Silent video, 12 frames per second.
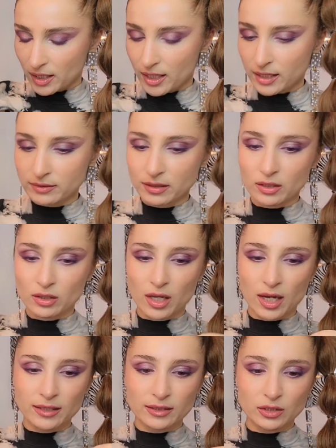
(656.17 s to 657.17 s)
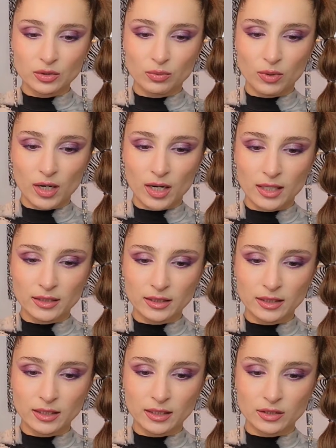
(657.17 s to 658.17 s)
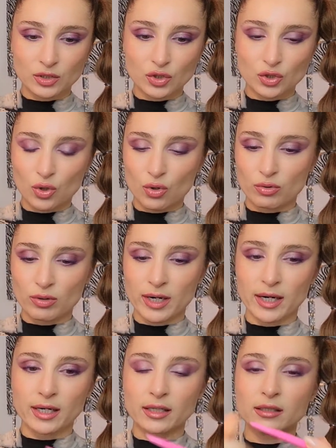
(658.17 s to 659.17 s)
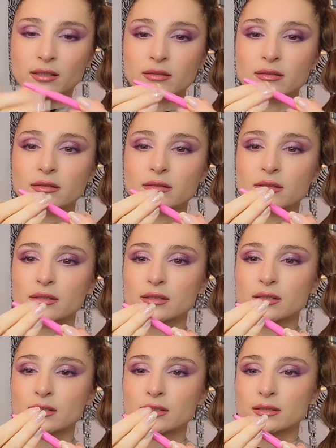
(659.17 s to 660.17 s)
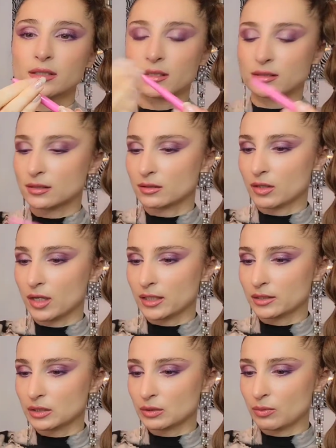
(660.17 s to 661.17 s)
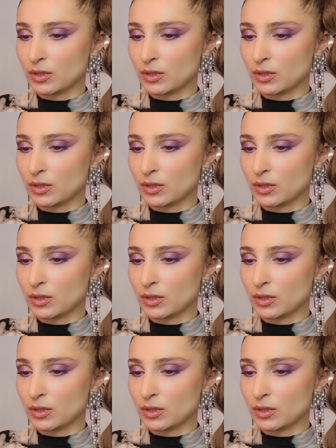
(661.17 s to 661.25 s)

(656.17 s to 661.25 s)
And the last one is So Rare. That's the last